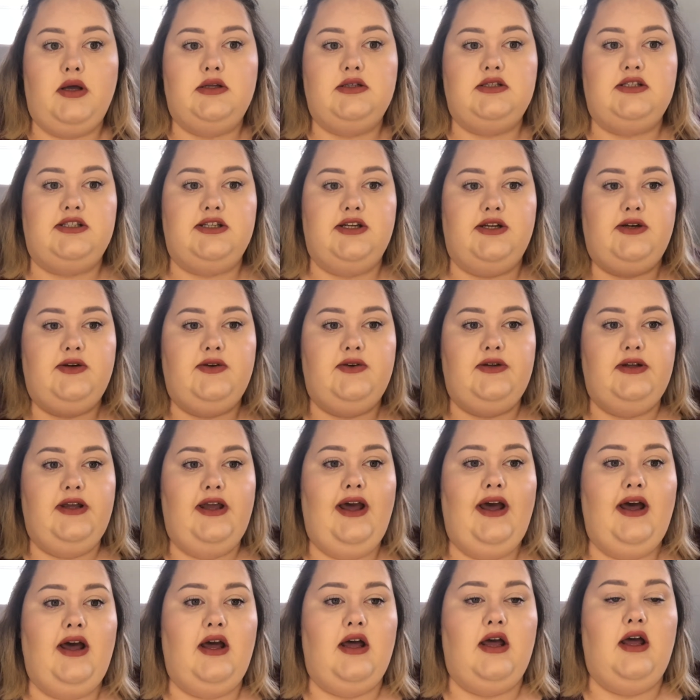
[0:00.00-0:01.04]
So
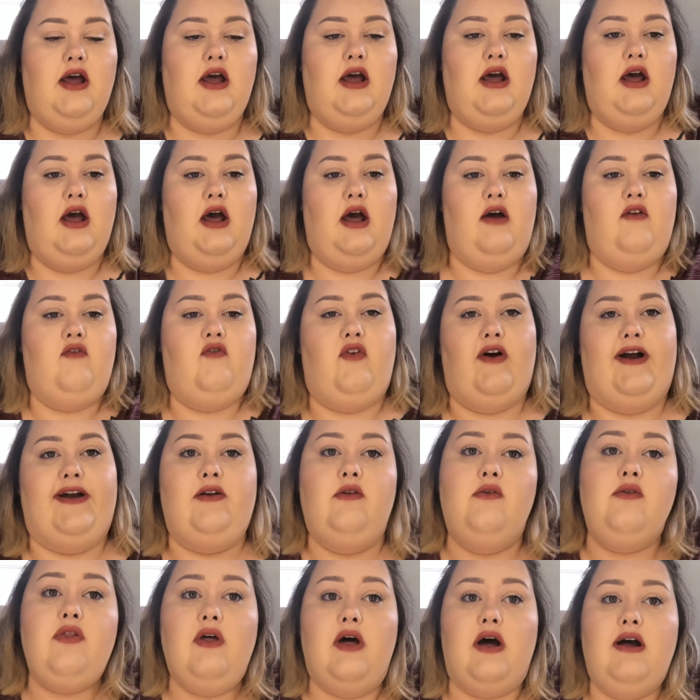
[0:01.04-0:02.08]
yeah,
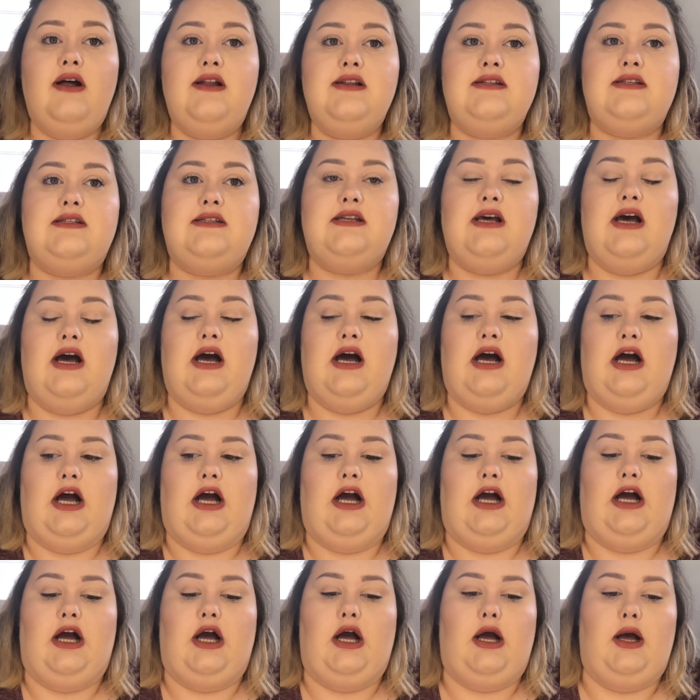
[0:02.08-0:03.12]
final thoughts.
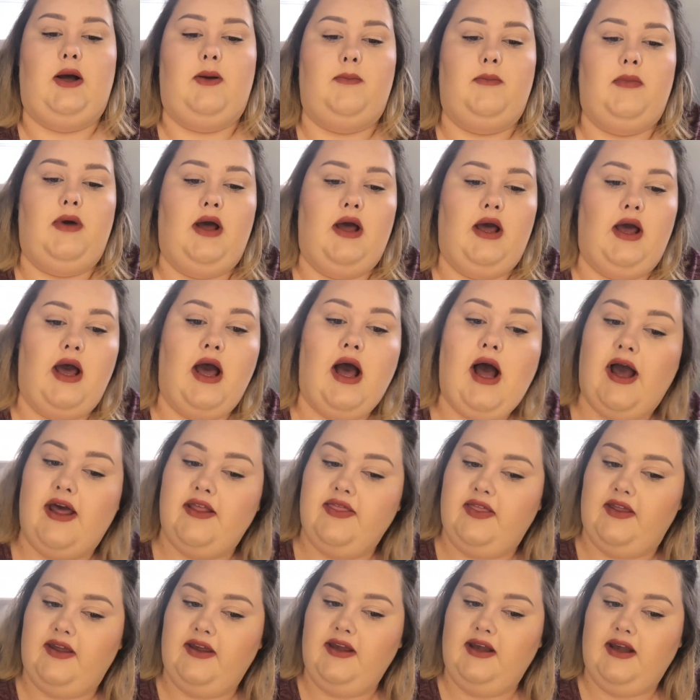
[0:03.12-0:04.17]
I
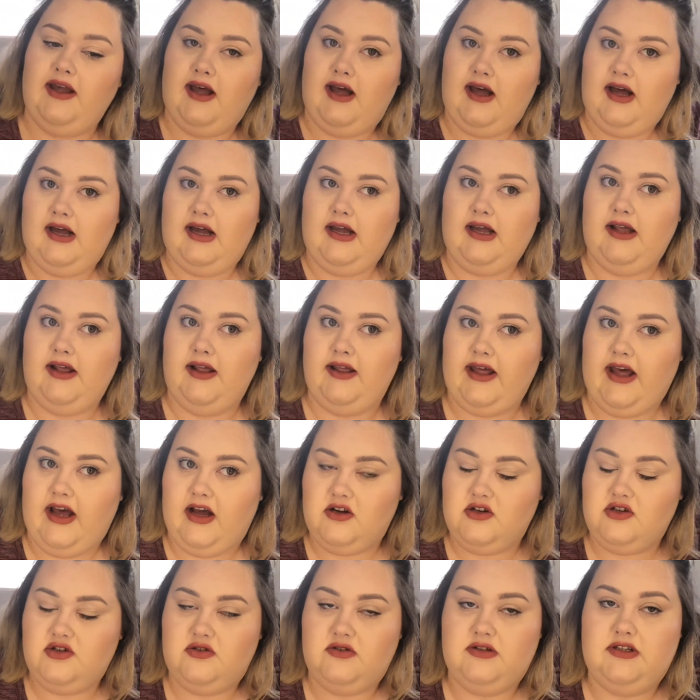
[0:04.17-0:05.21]
think I
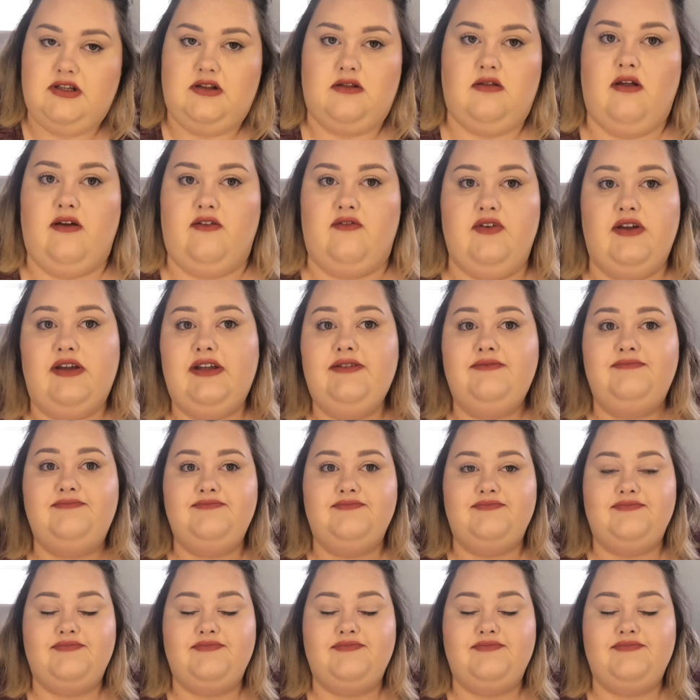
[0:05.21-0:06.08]
actually love it.